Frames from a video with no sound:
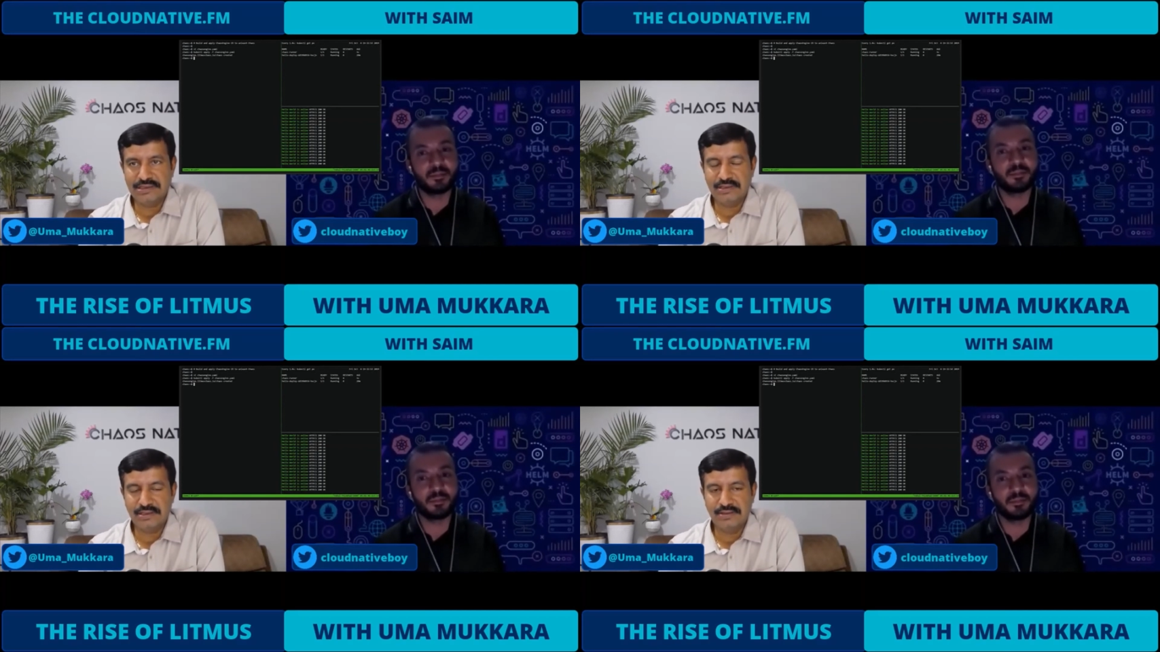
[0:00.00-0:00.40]

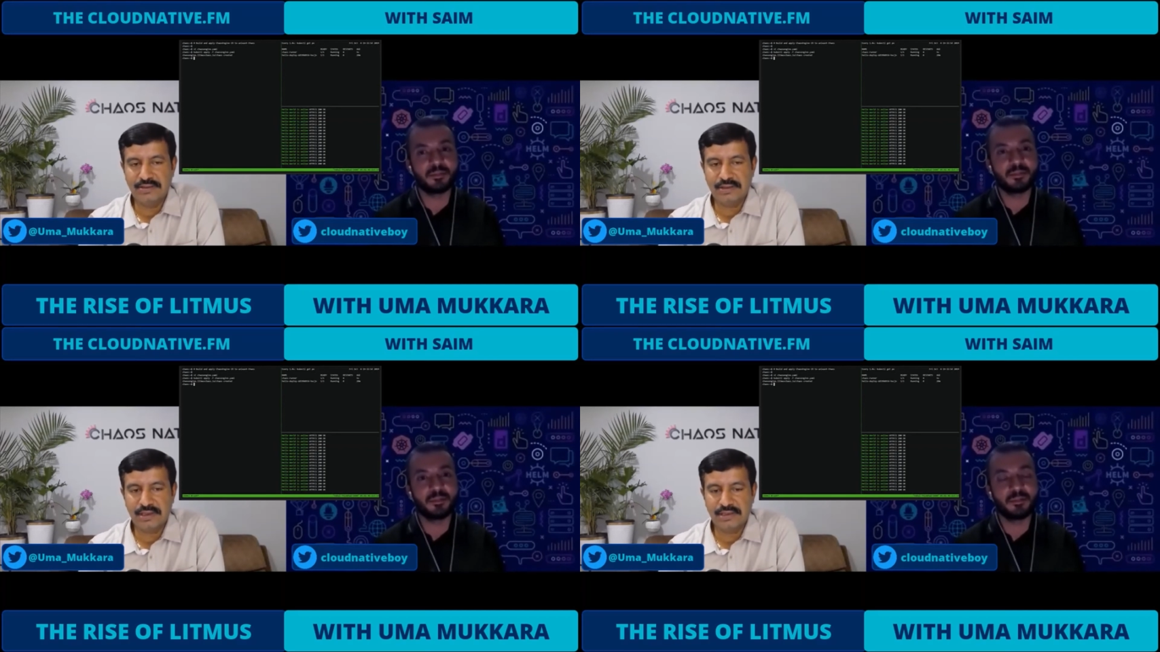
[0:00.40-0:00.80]
Speaker 1: So
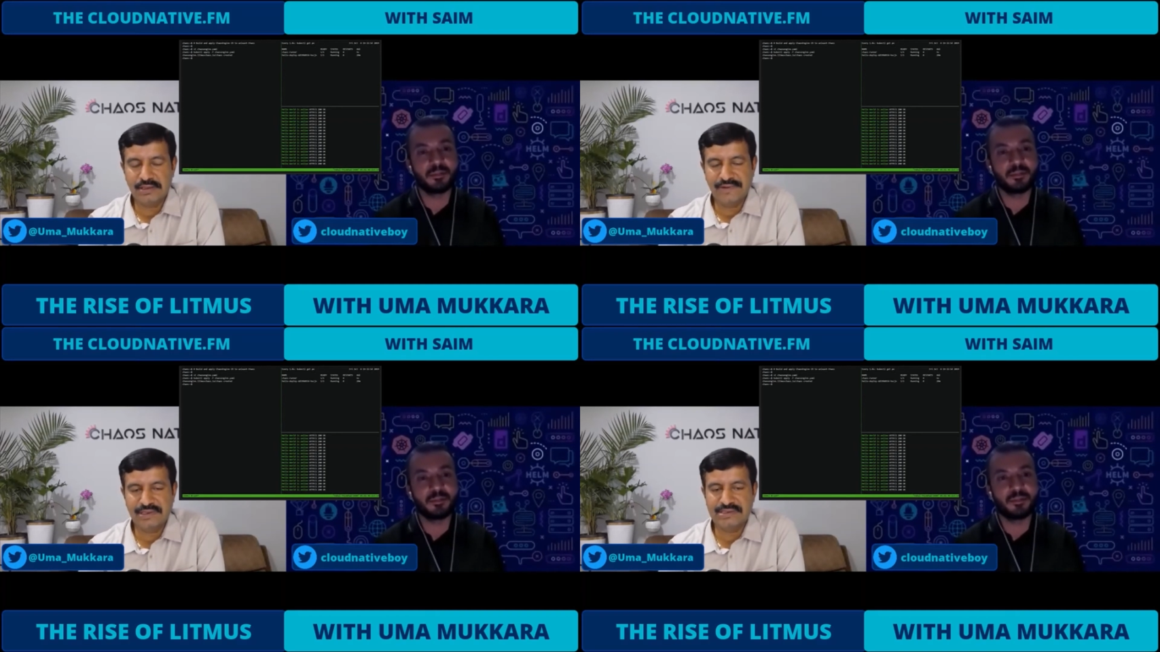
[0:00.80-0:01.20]
uh,
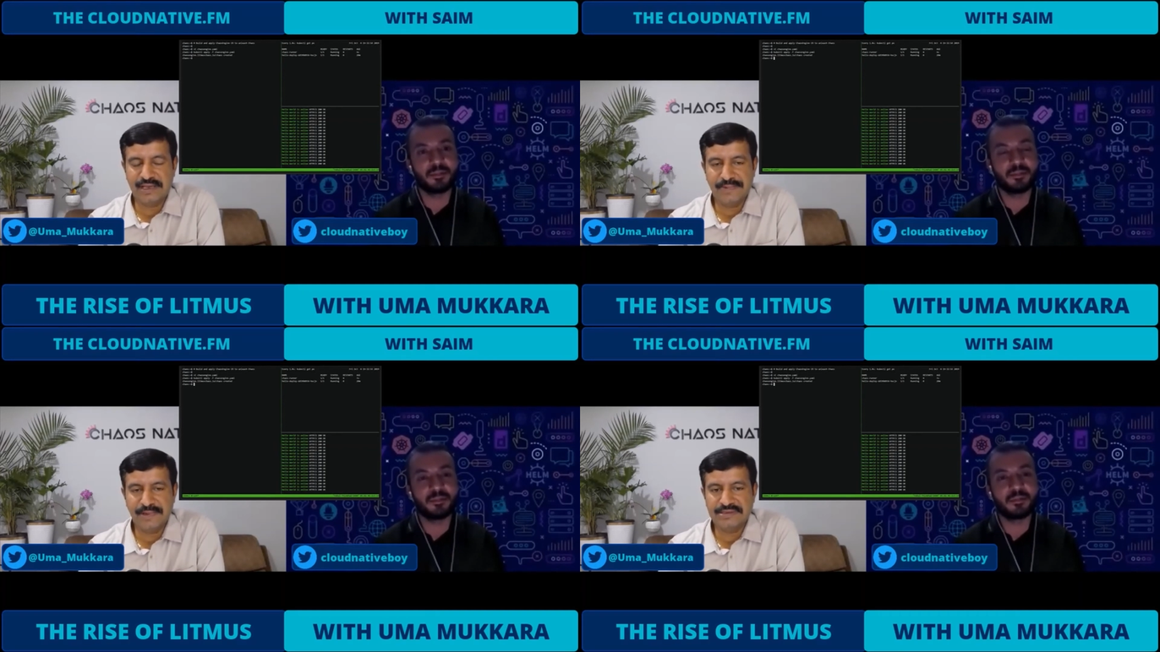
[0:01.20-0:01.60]
the first
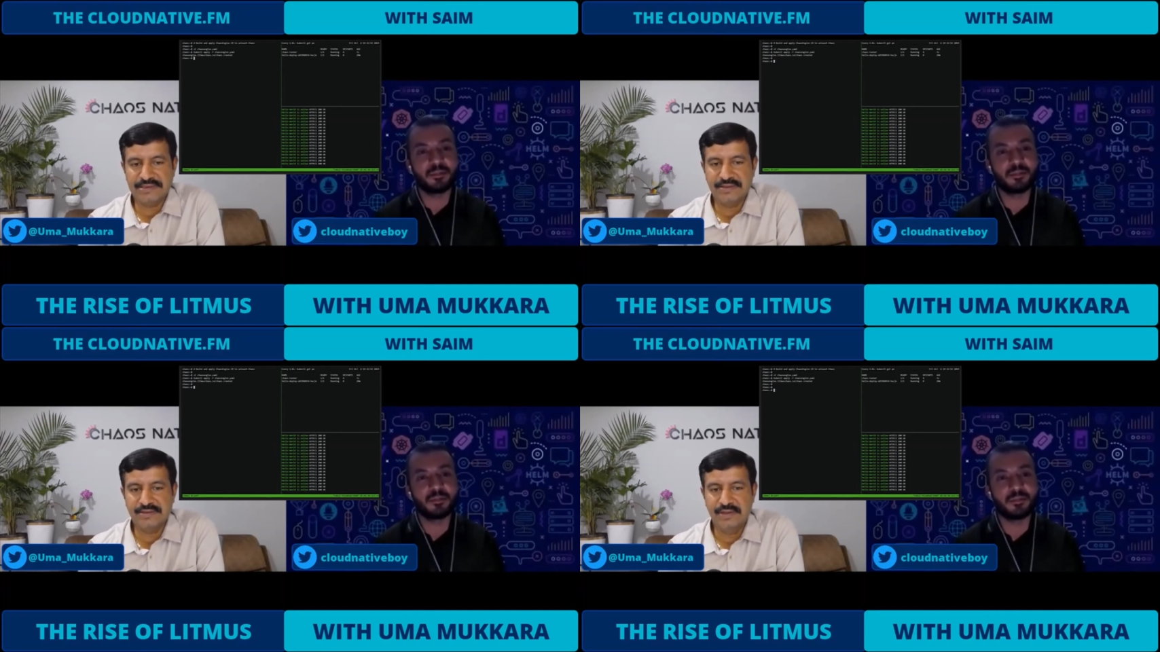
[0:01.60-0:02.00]
step is
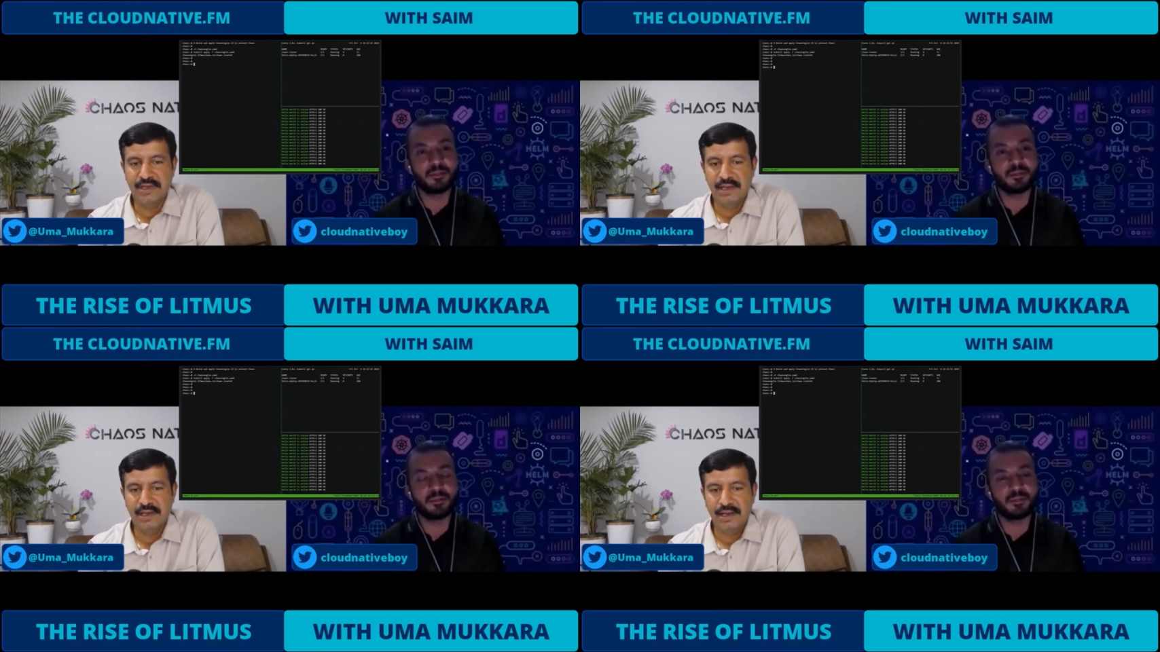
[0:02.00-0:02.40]
to
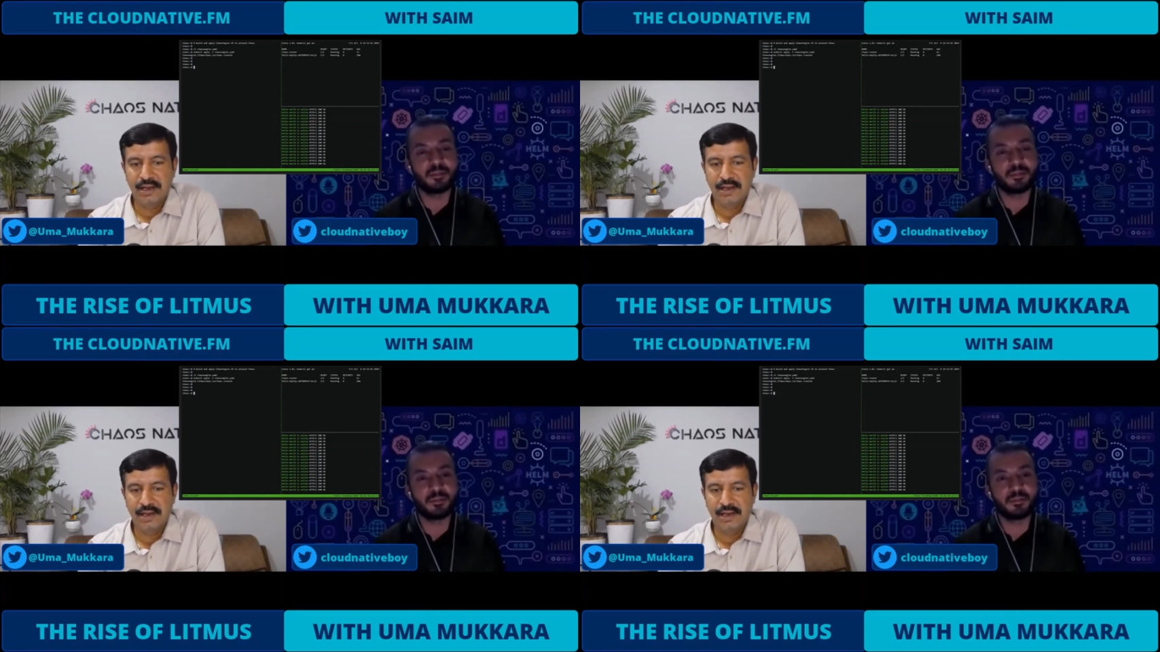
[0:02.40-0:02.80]

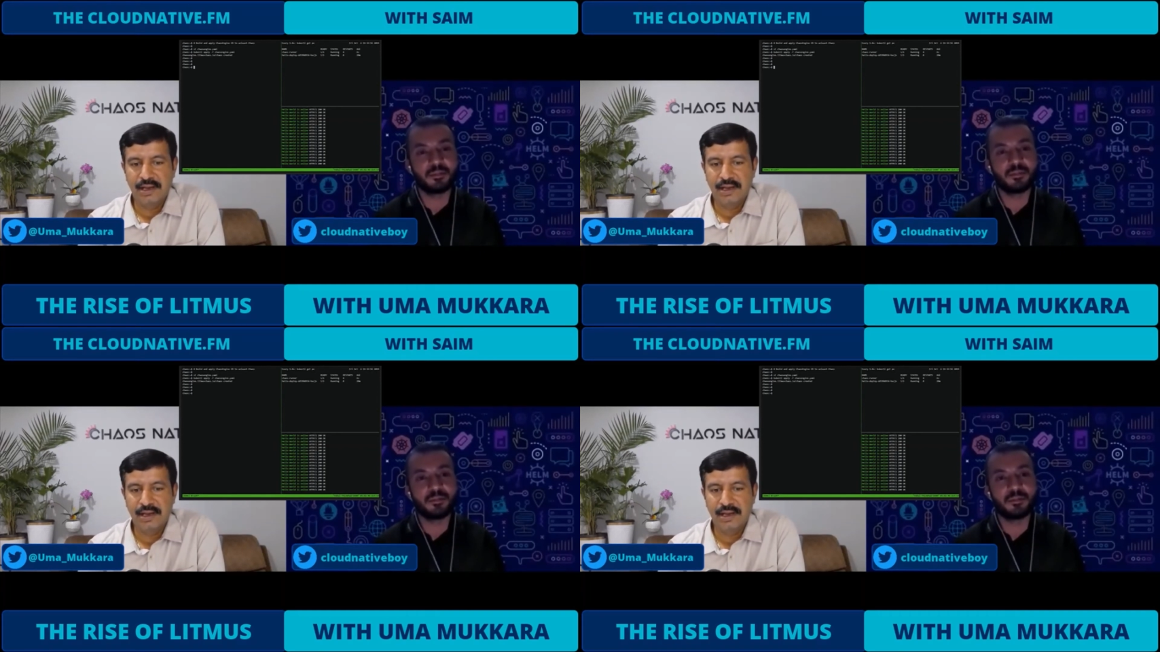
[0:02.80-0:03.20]

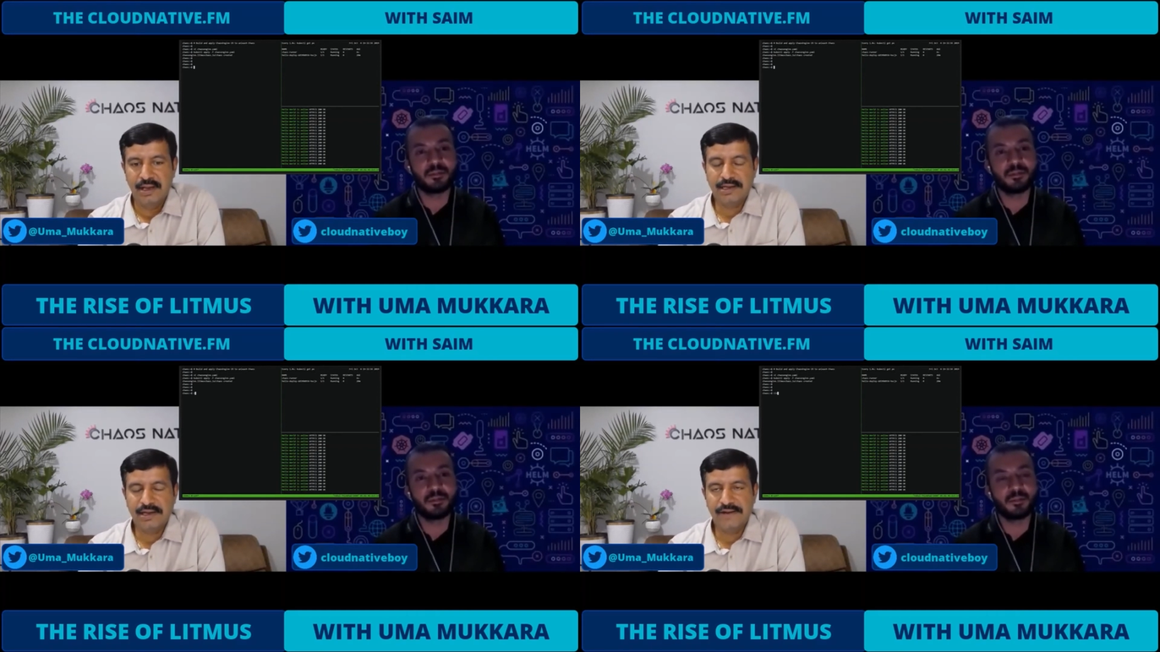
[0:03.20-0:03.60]
uh, create